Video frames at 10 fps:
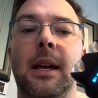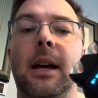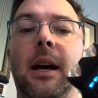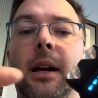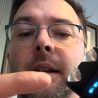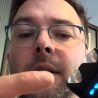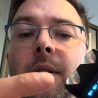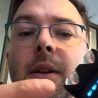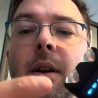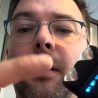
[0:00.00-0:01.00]

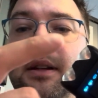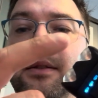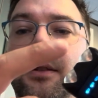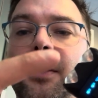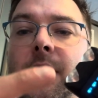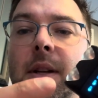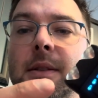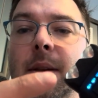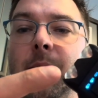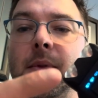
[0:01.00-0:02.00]
Included are these little gel
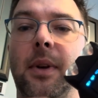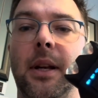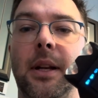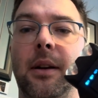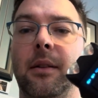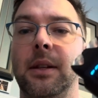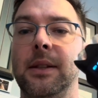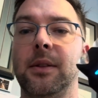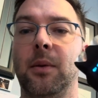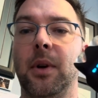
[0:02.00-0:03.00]
tips right here.
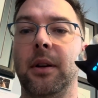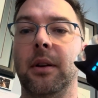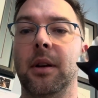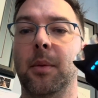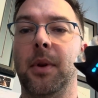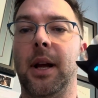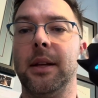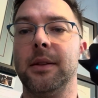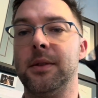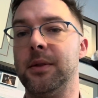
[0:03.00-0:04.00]
These are where you're going to apply
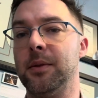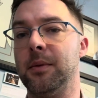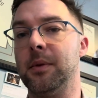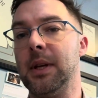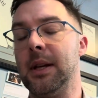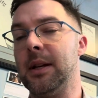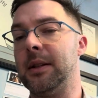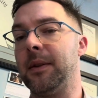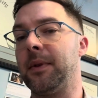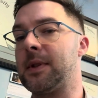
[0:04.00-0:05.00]
it to
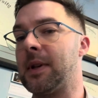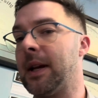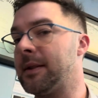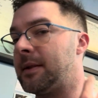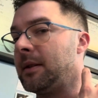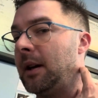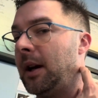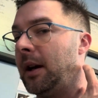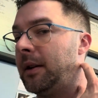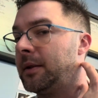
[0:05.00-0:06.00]
different sites.
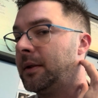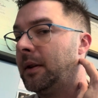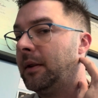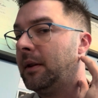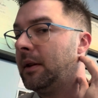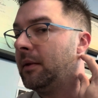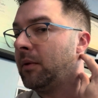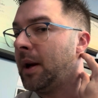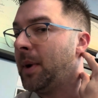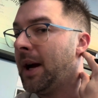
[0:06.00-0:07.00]
There's a
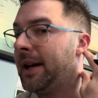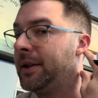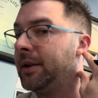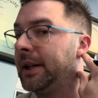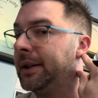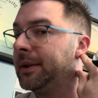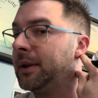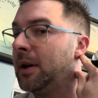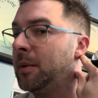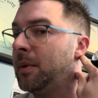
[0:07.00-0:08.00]
right behind your
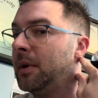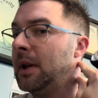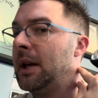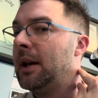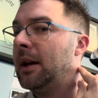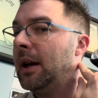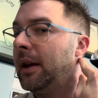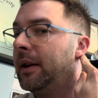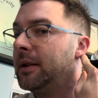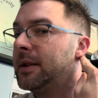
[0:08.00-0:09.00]
earlobe.
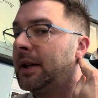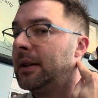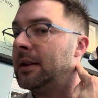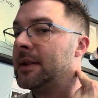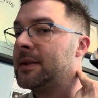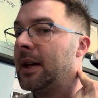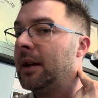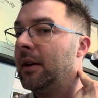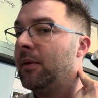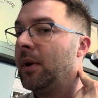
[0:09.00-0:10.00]
There's the site
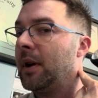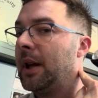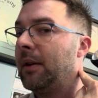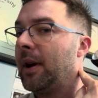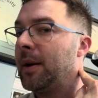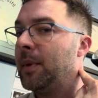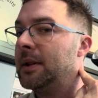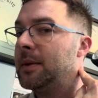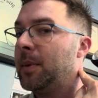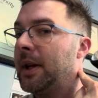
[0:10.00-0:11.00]
of where they
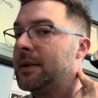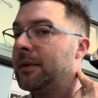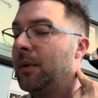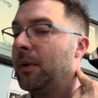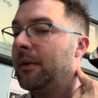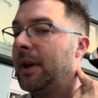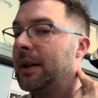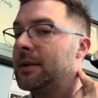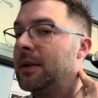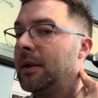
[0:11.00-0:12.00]
recommend to place it for the
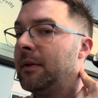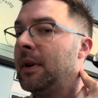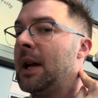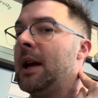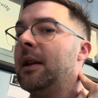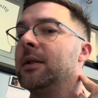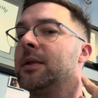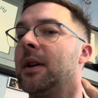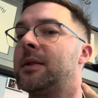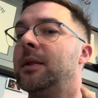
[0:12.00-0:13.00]
vagus nerve. There's
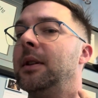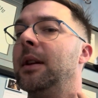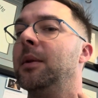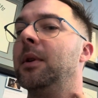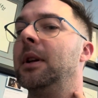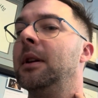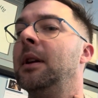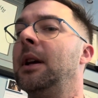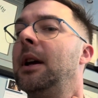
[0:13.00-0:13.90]
also another one